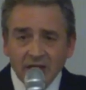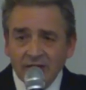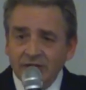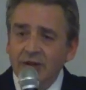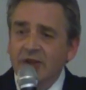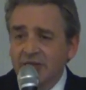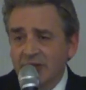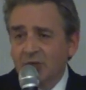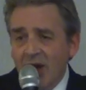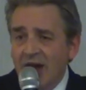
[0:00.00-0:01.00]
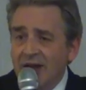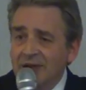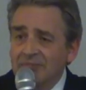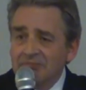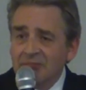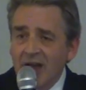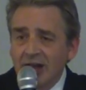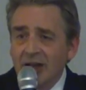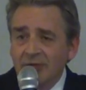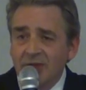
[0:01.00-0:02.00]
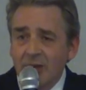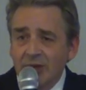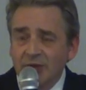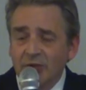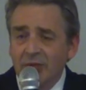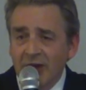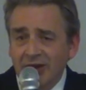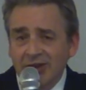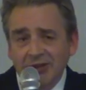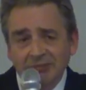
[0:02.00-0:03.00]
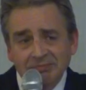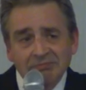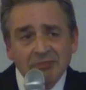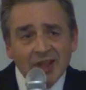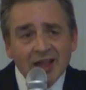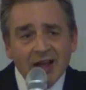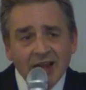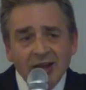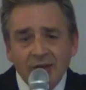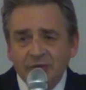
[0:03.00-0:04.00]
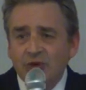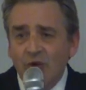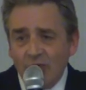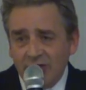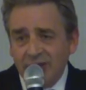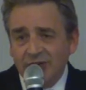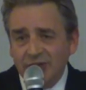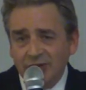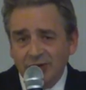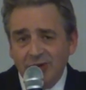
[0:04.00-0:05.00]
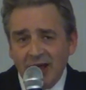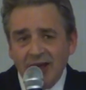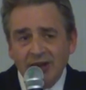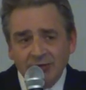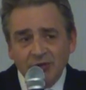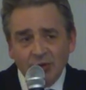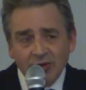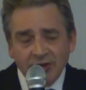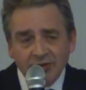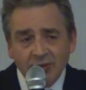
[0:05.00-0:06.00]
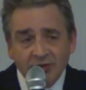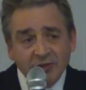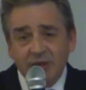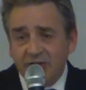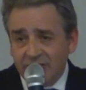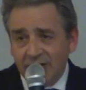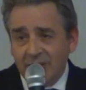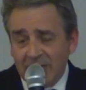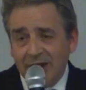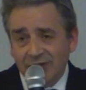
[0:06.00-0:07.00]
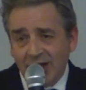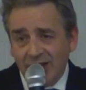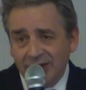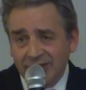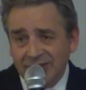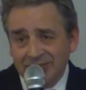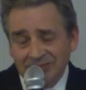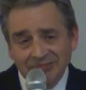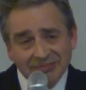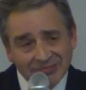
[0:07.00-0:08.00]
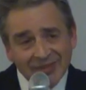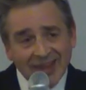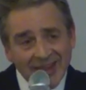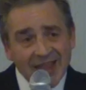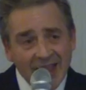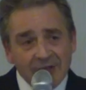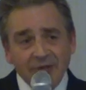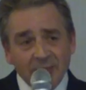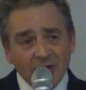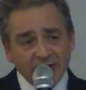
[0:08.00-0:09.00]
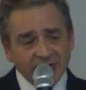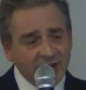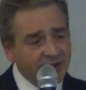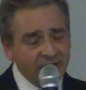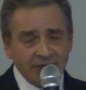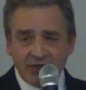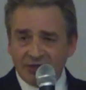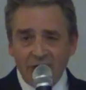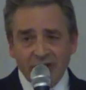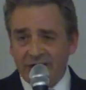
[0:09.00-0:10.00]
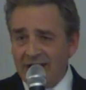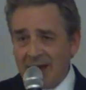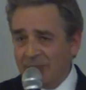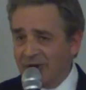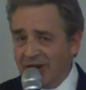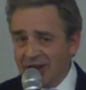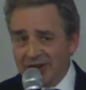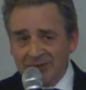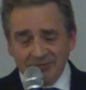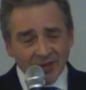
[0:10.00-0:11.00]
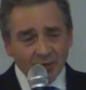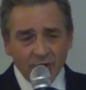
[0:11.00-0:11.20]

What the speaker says: So this is why I love coming to America. I love talking to you. I love talking to you especially about guns. Everybody says, listen, it's not going to happen here.